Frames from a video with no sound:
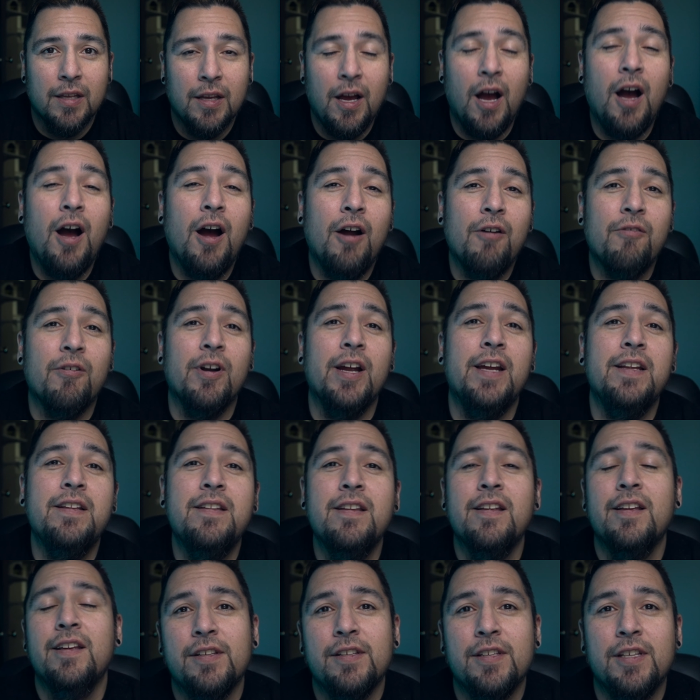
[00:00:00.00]
Alright,
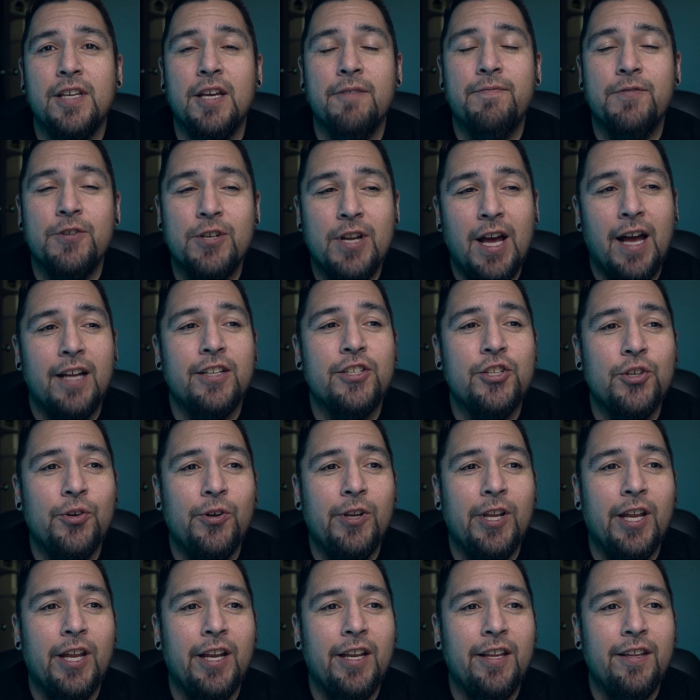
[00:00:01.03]
if you're not
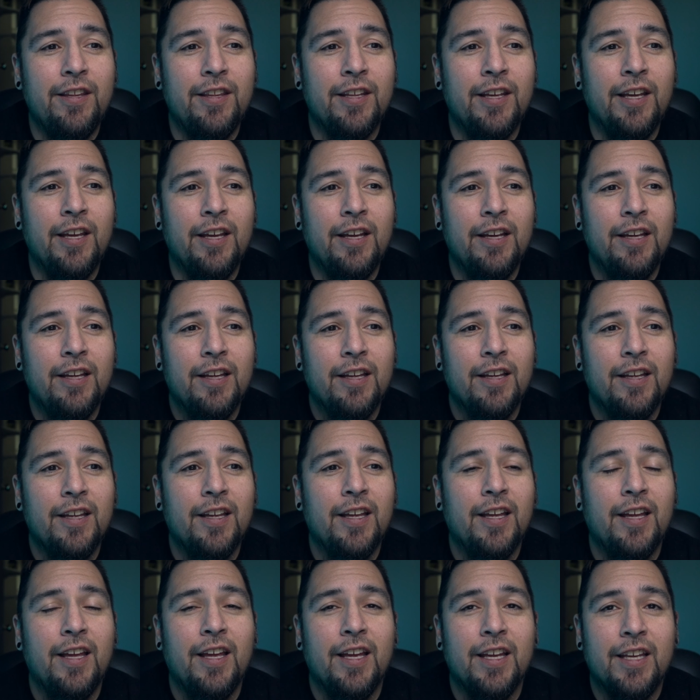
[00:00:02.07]
doing anything,
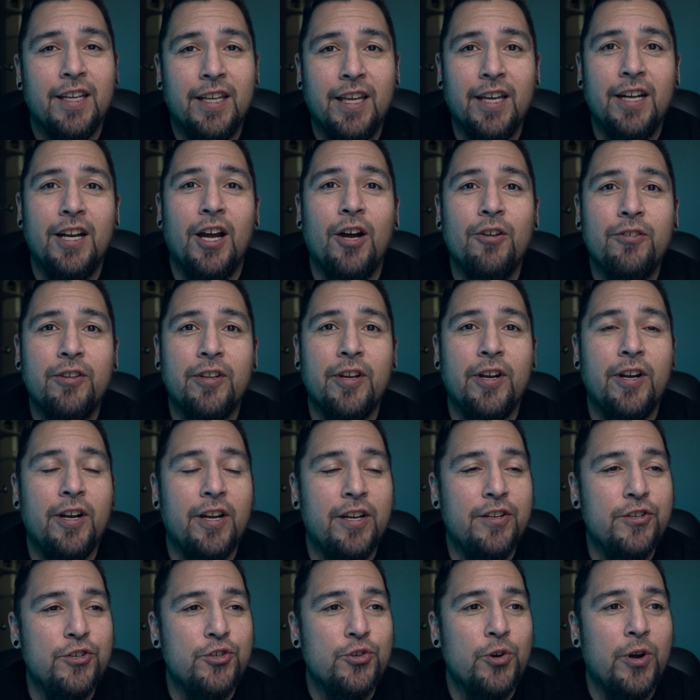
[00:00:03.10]
get out there
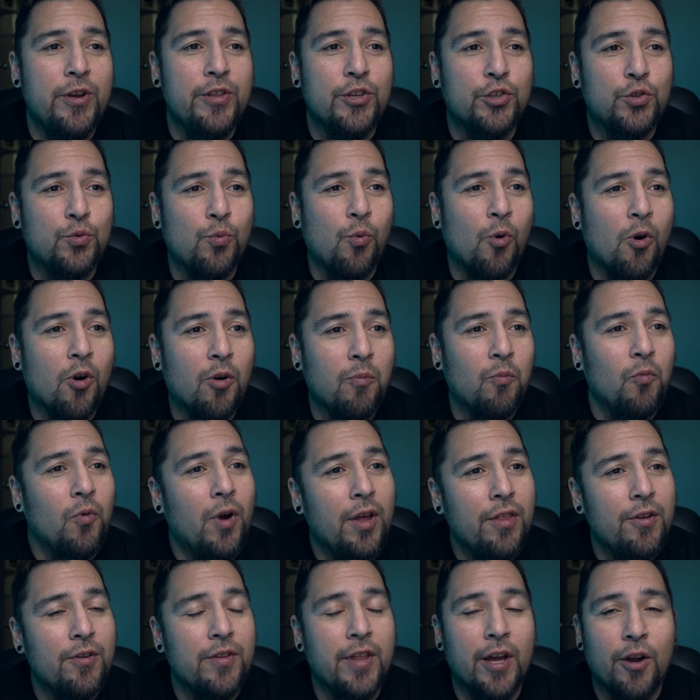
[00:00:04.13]
and enjoy this warm
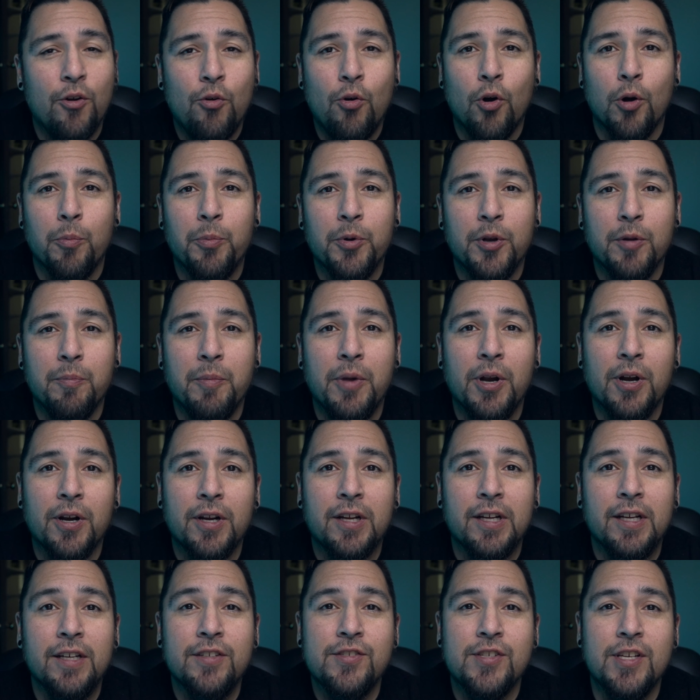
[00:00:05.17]
weather that corporate
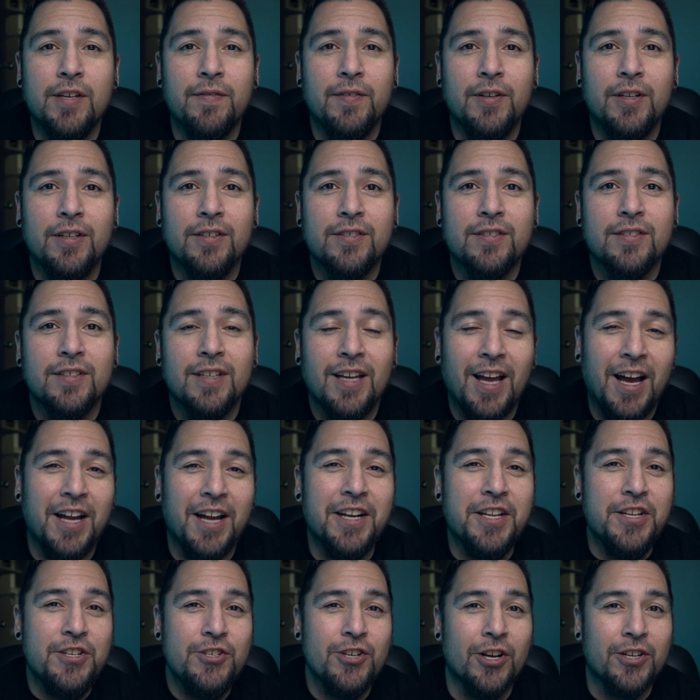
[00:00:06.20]
America has given us.
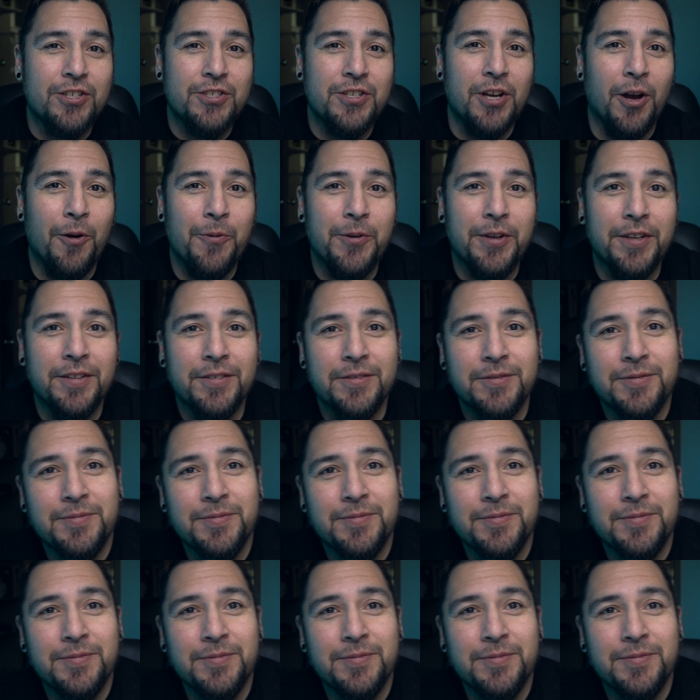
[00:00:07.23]
Hani chakchawi.